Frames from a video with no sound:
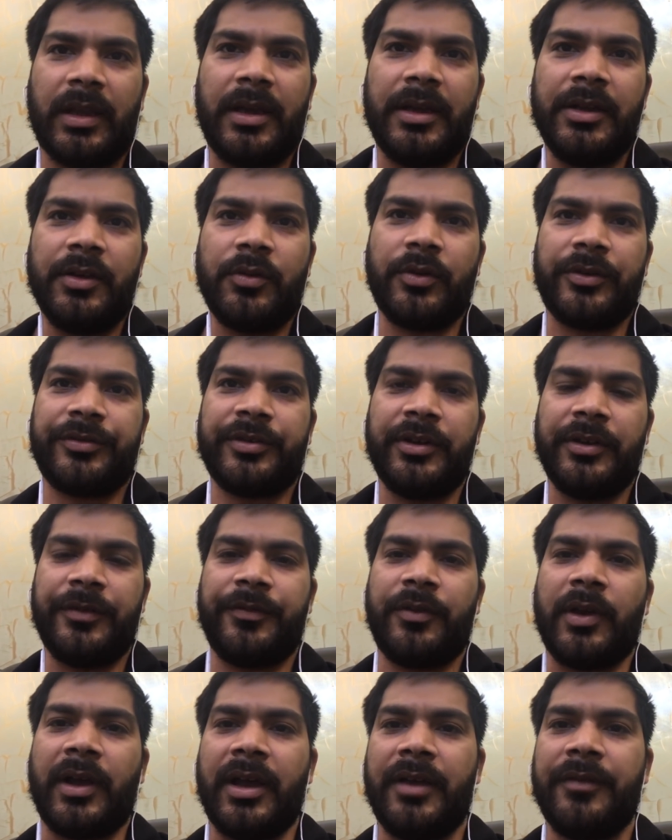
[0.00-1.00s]
question
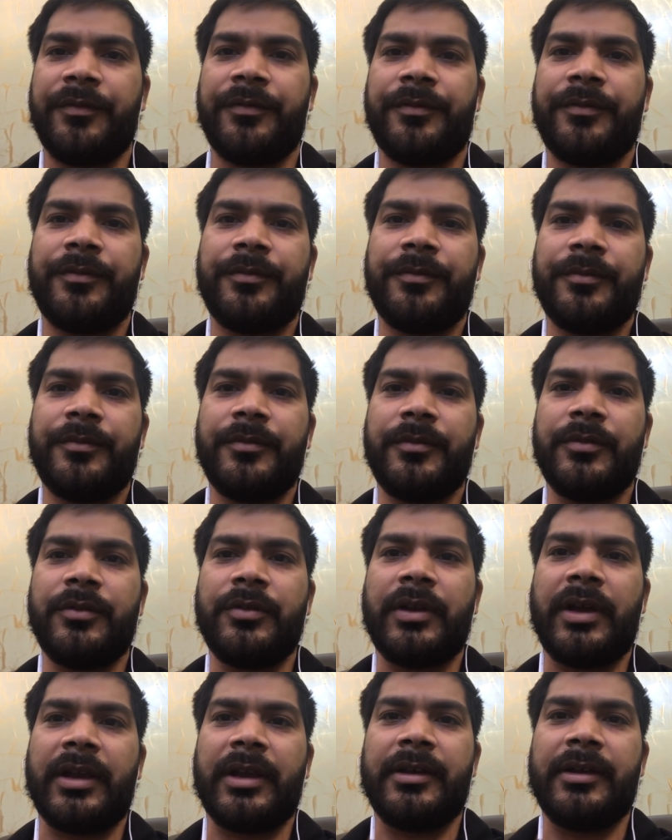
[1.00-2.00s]
if you have,
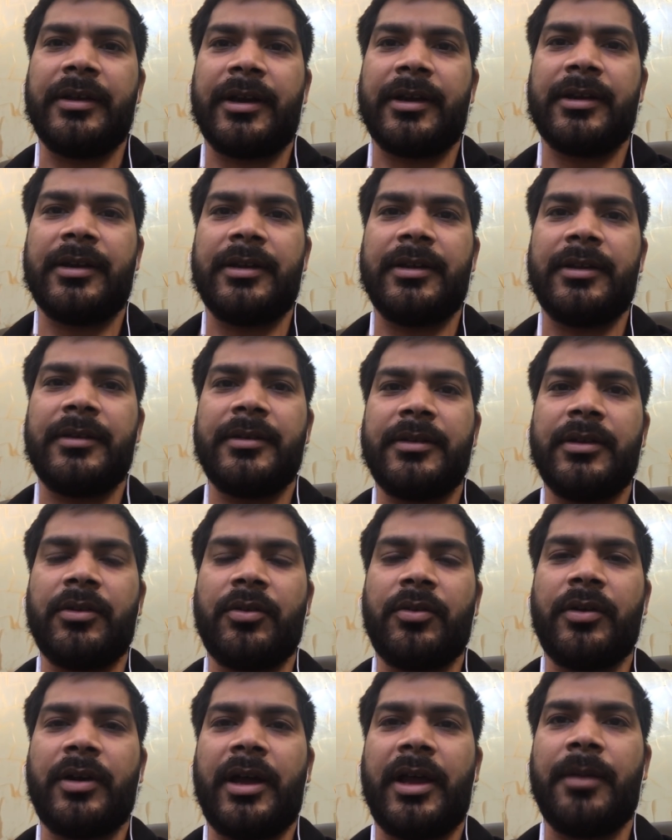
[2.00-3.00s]
I can directly,
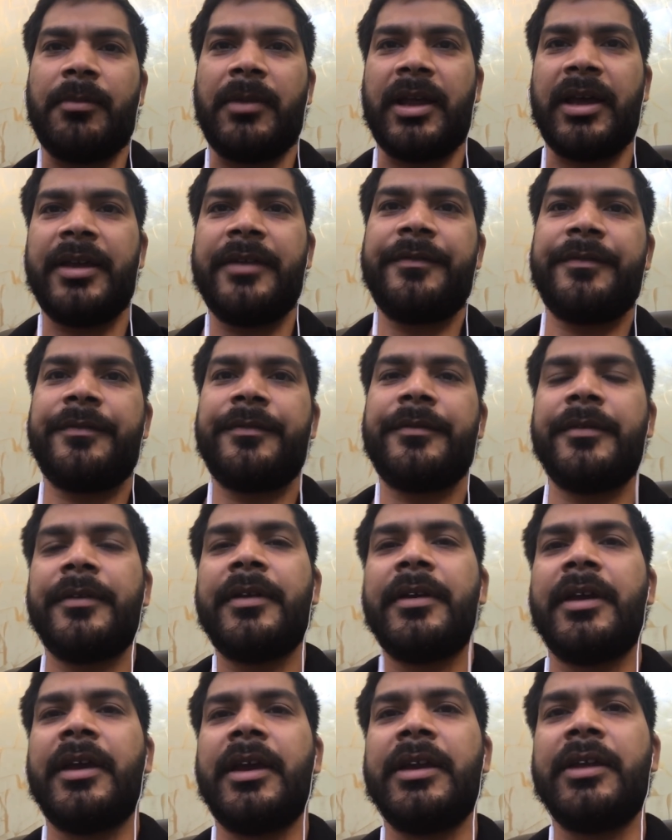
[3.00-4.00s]
I'm live.
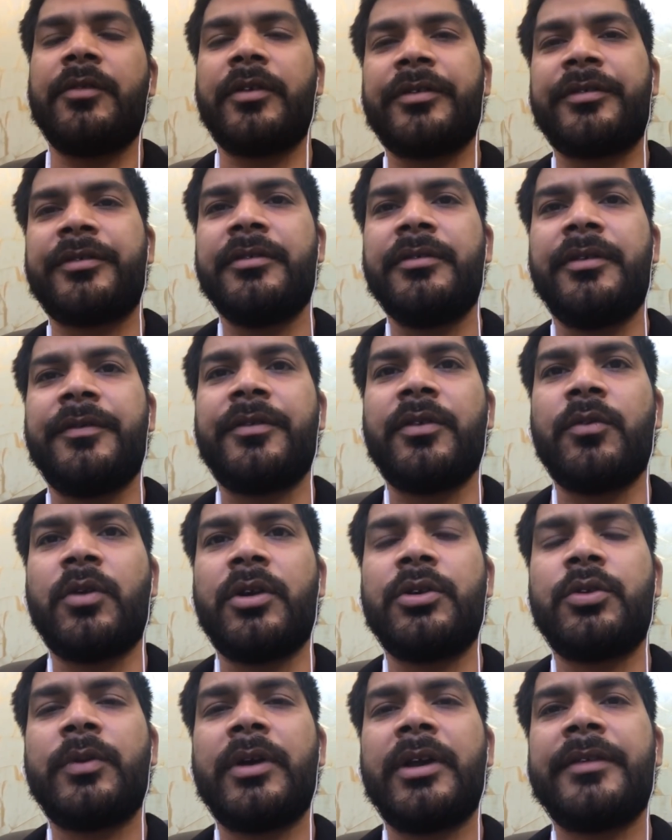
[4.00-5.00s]
Any question if you
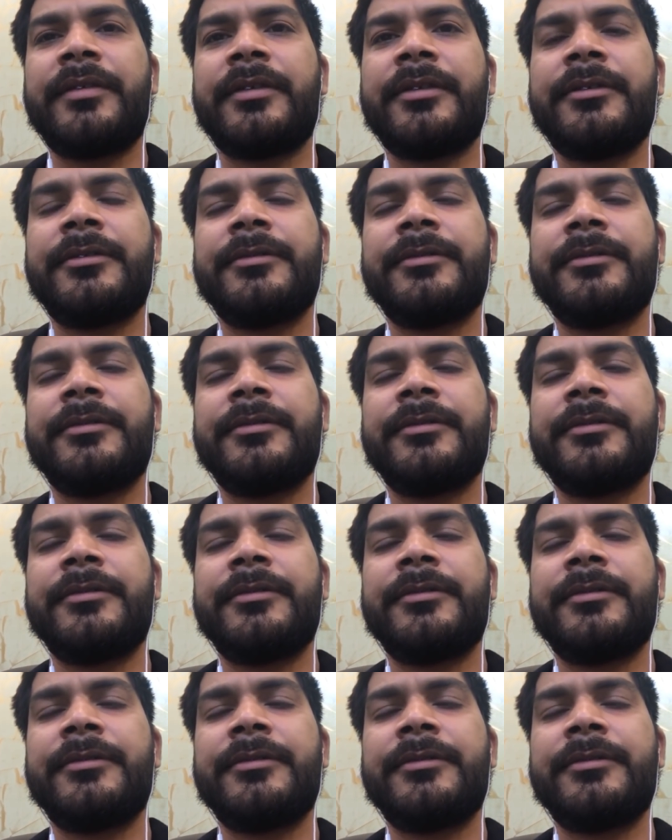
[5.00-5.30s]
want to ask?